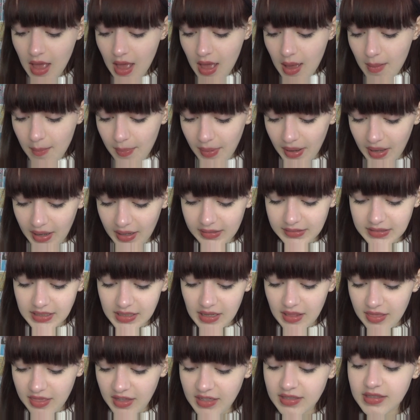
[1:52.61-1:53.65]
But
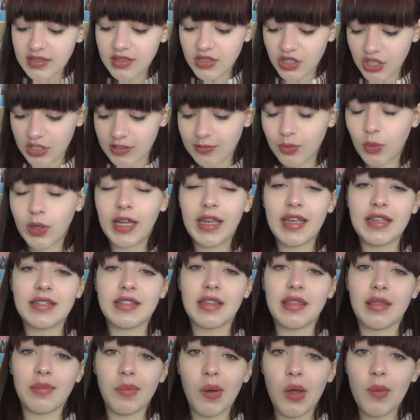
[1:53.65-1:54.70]
this is just what it is
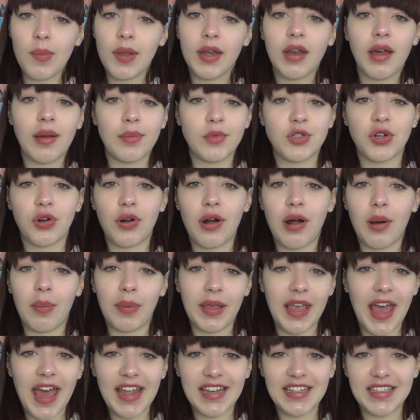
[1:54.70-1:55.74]
at the moment. I'm sure I'll
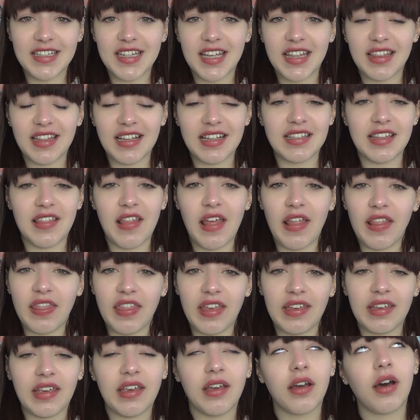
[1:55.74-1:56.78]
be editing this and then
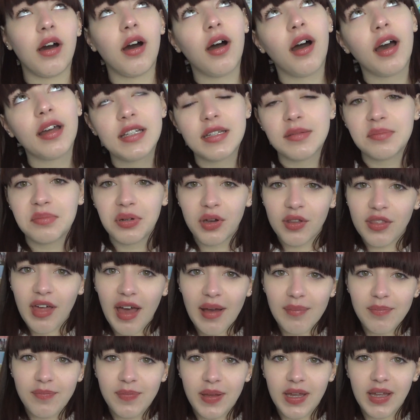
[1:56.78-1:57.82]
thinking, oh, I didn't put
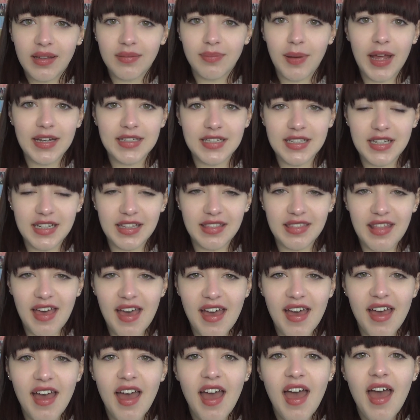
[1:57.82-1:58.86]
that pattern in
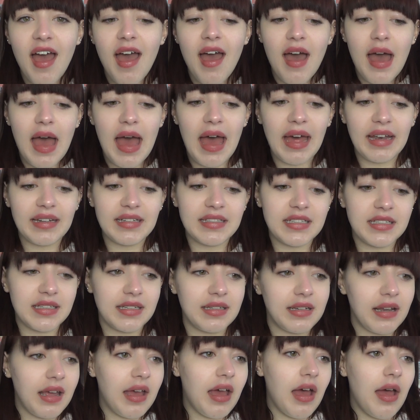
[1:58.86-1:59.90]
there. And
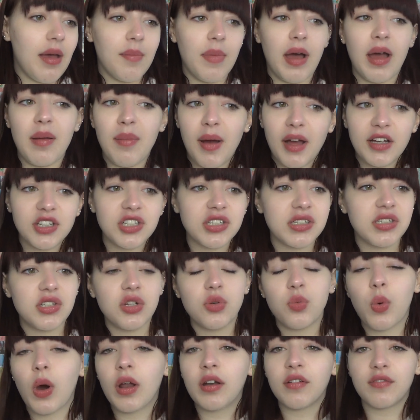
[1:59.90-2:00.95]
I might just do
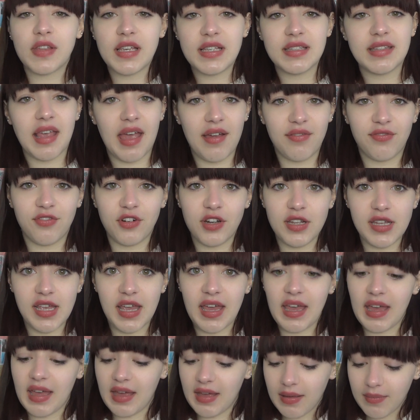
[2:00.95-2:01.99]
one of these every
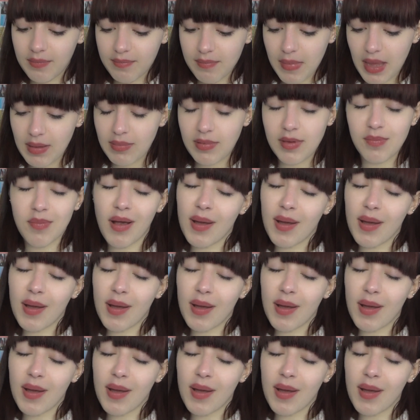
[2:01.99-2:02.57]
year, maybe my